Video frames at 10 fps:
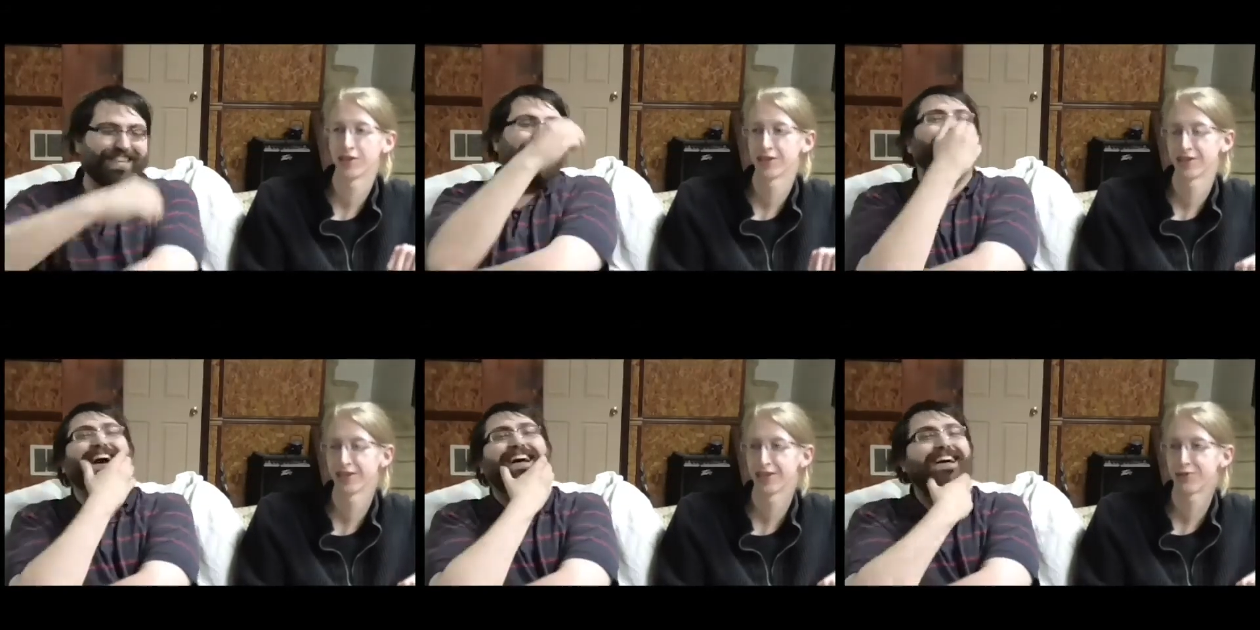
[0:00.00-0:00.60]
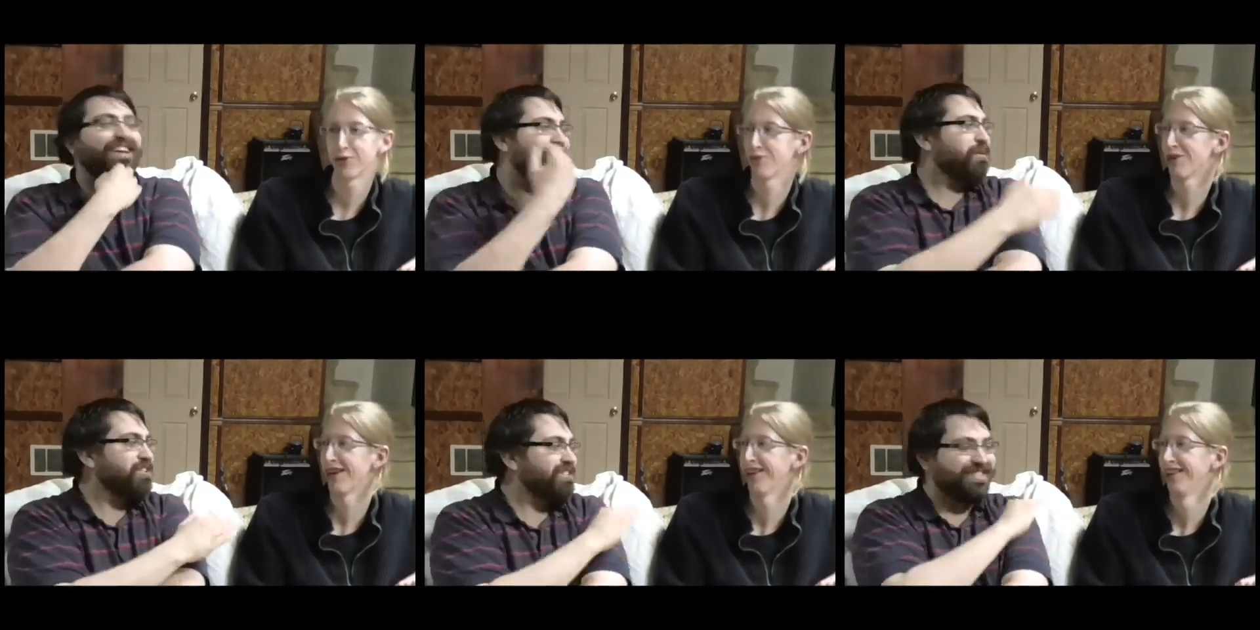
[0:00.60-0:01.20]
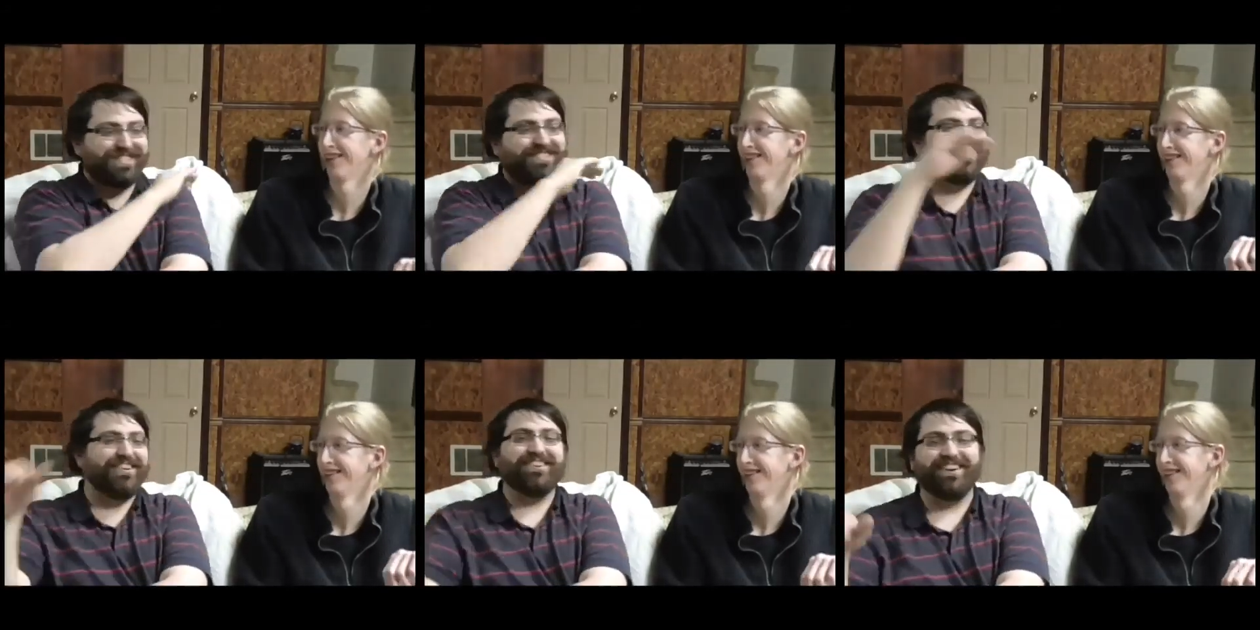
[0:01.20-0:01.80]
Speaker 1: like, it's pretty you know bad. you just
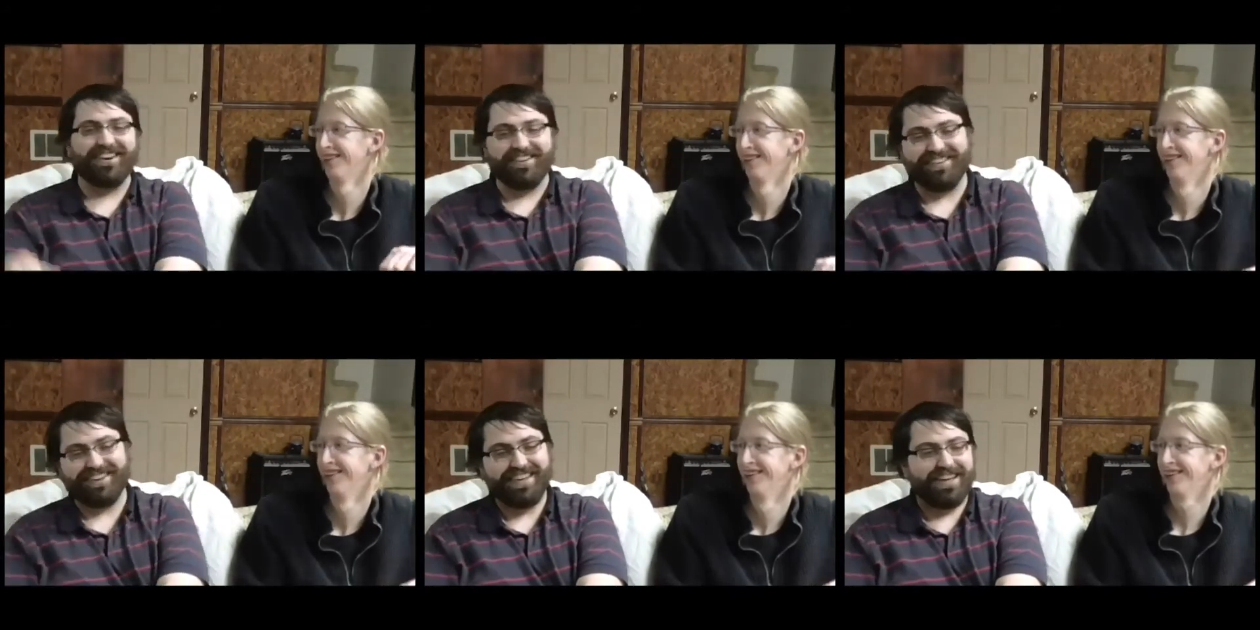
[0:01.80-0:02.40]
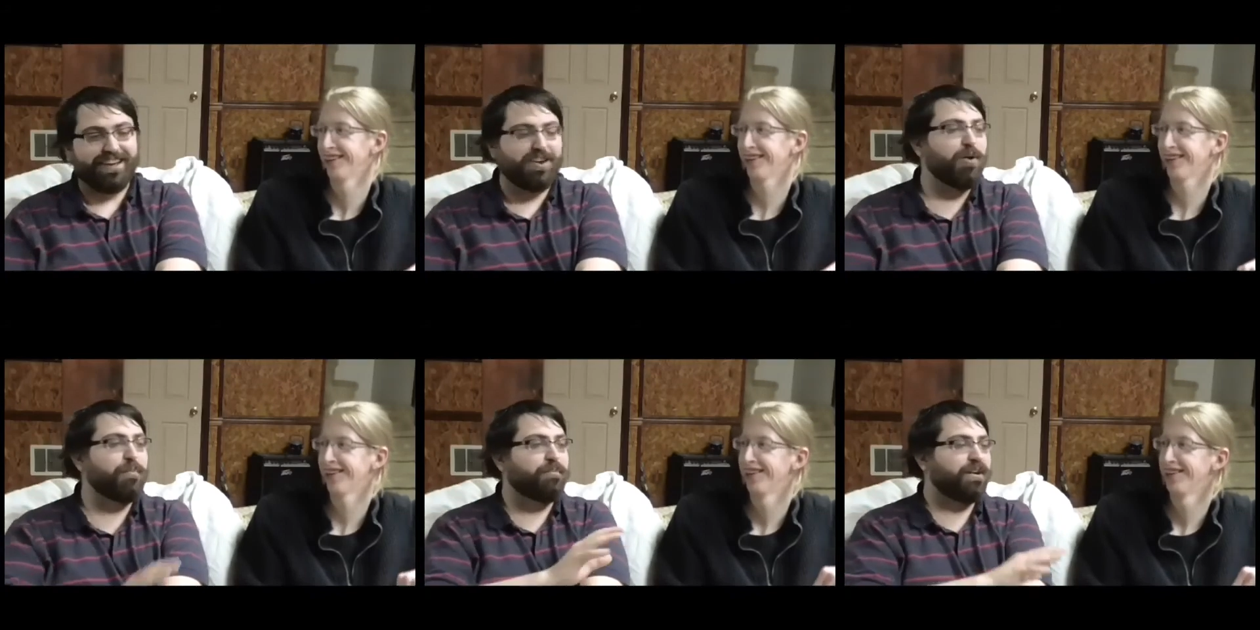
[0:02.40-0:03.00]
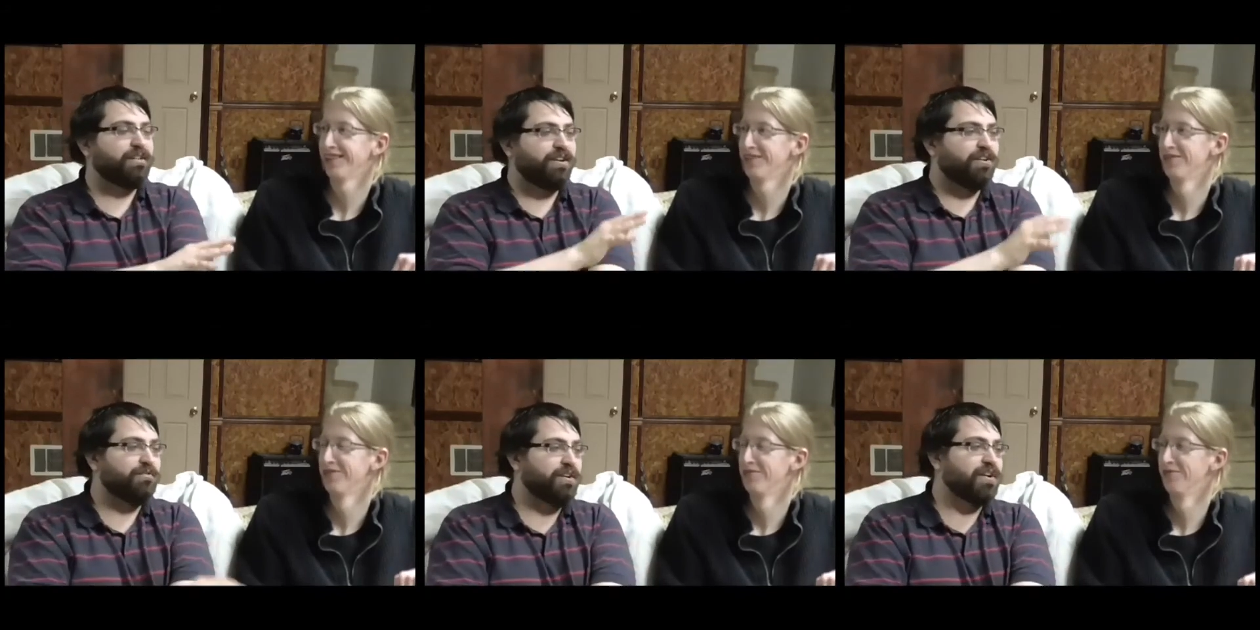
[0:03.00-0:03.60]
destroyed your argument. No, yeah. but in
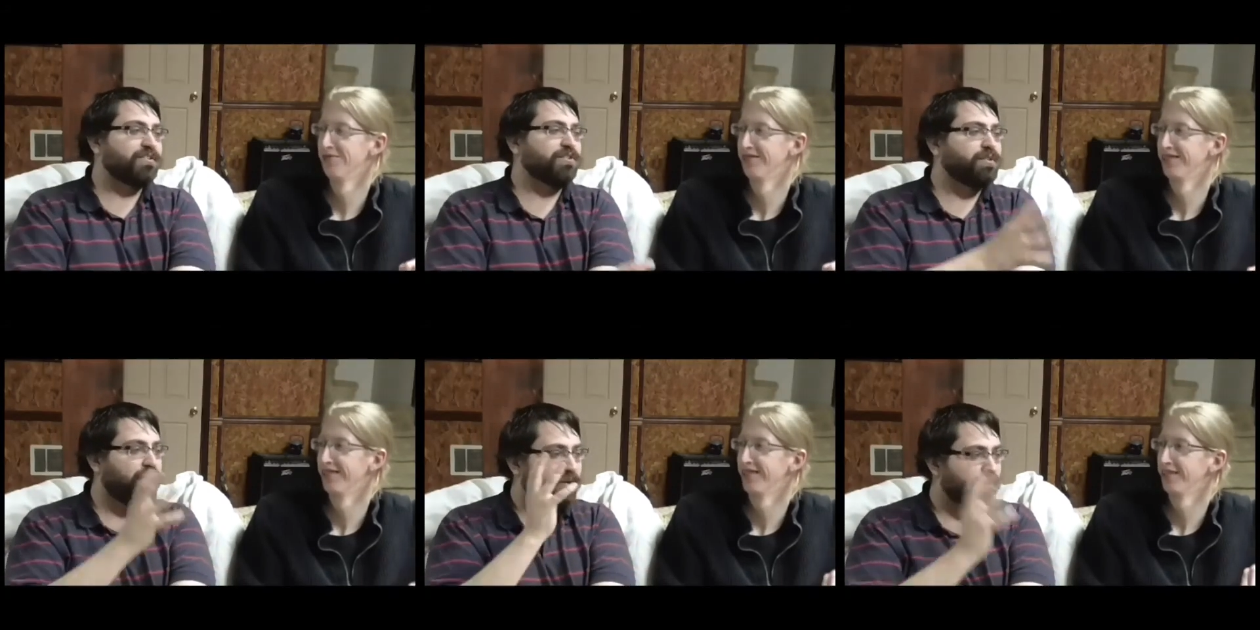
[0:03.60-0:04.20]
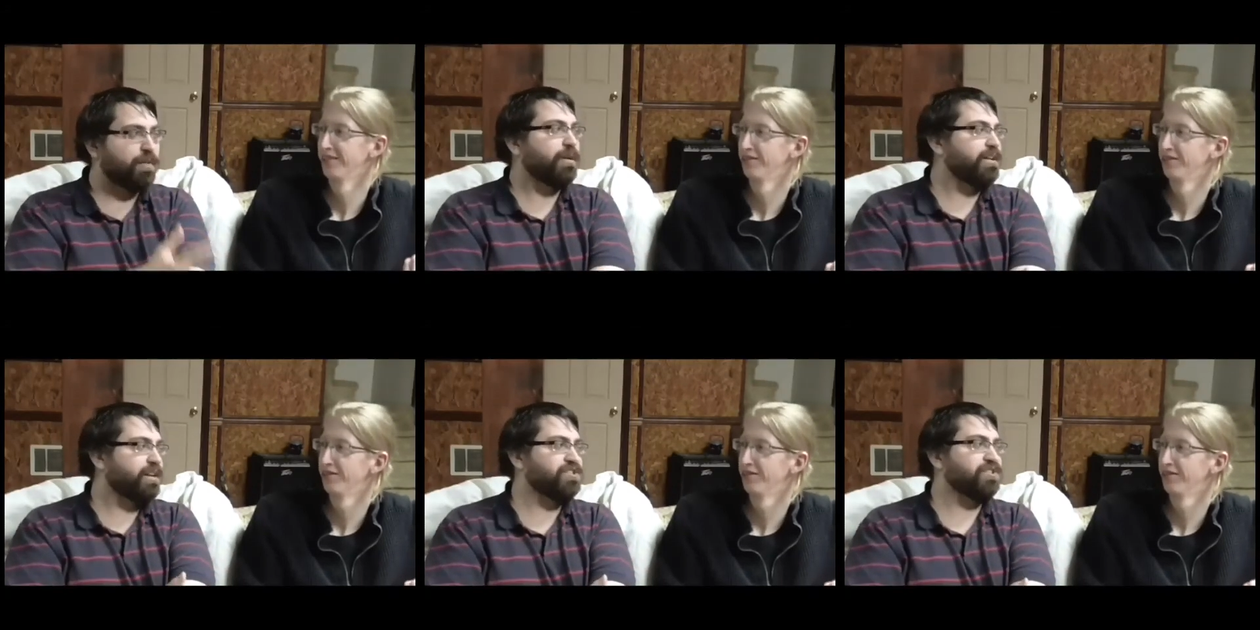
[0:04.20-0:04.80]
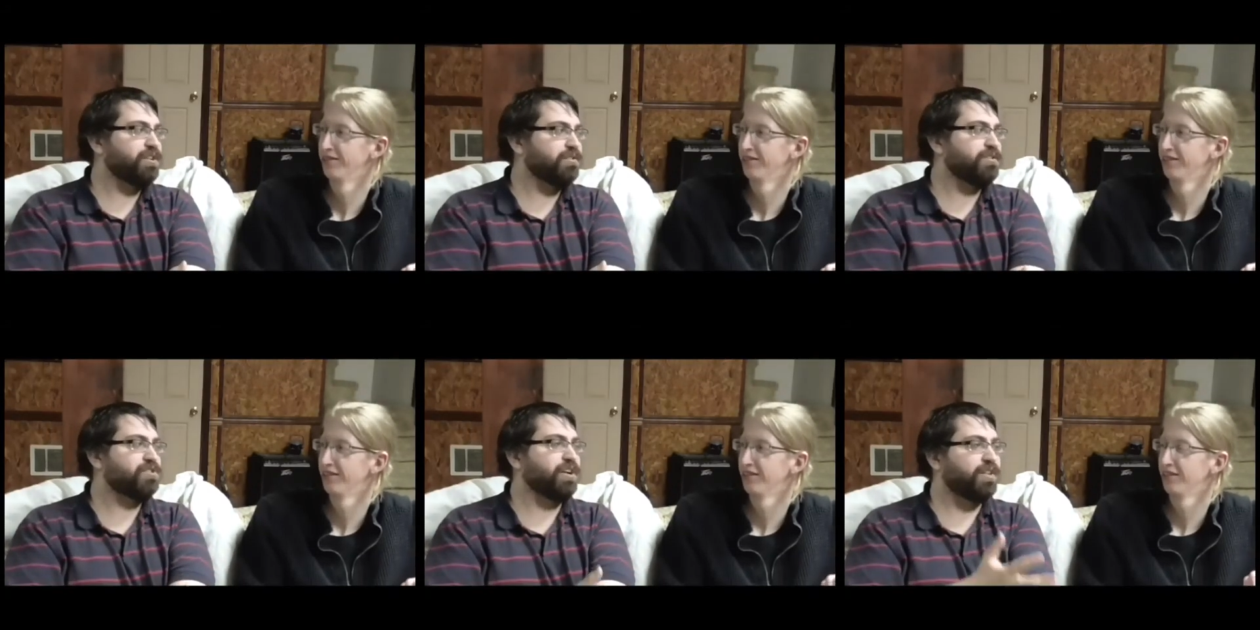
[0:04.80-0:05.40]
all fairness, you got to really pay attention to
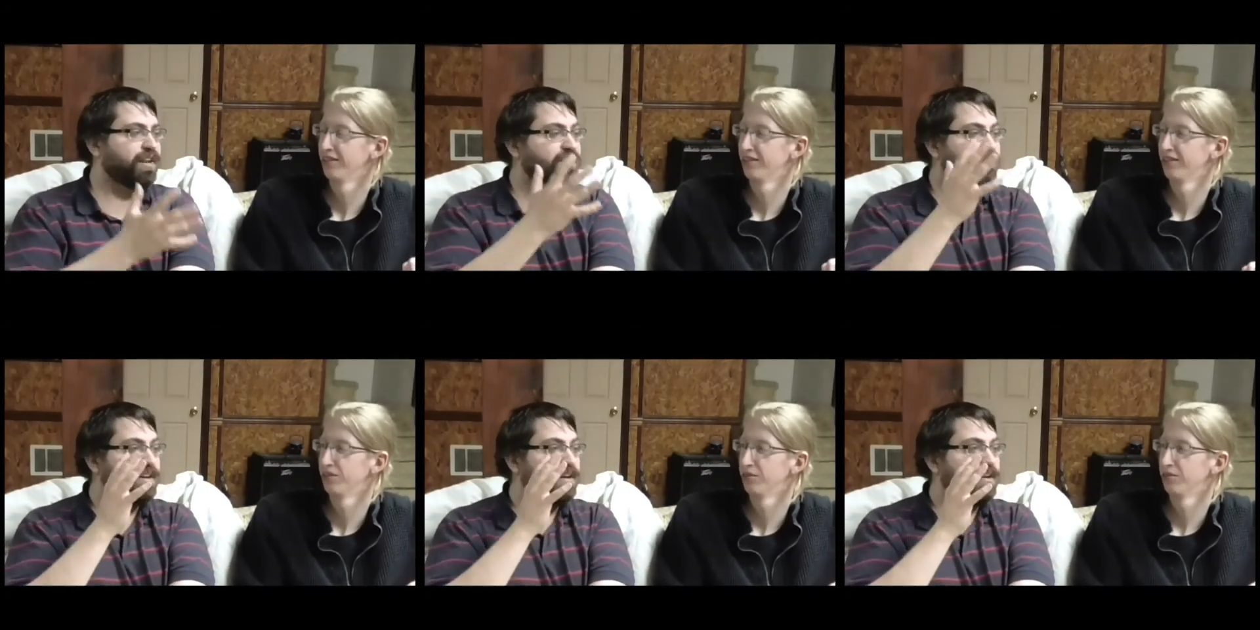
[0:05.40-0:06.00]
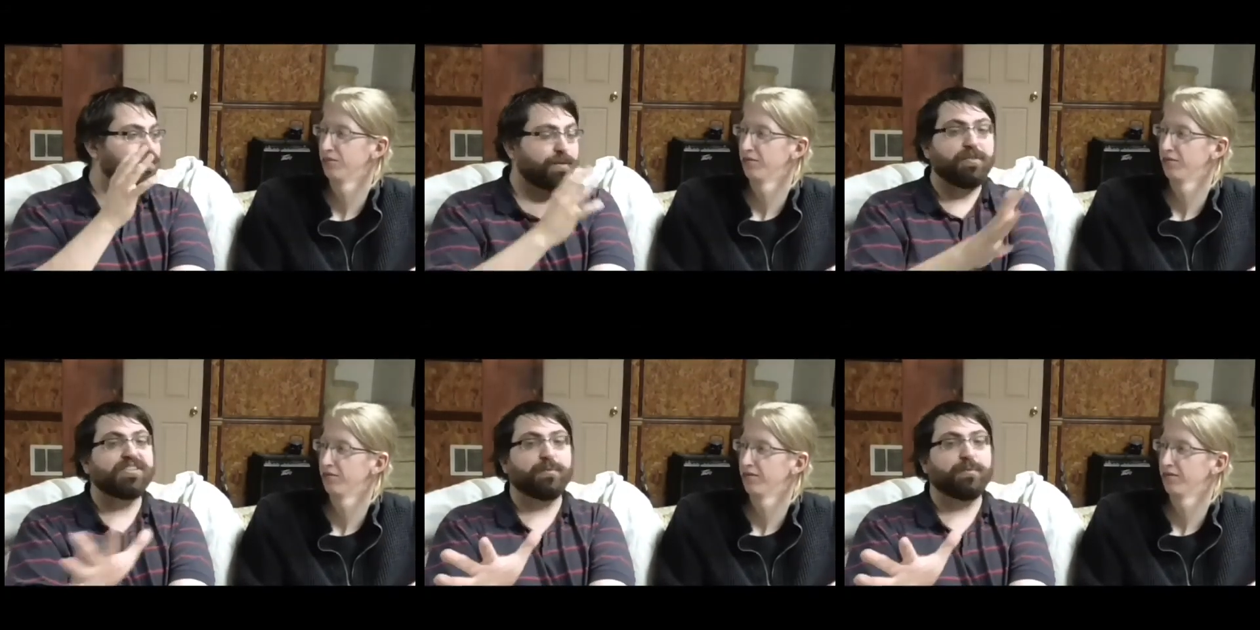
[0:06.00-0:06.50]
Ghost of the Shell, and it's some of those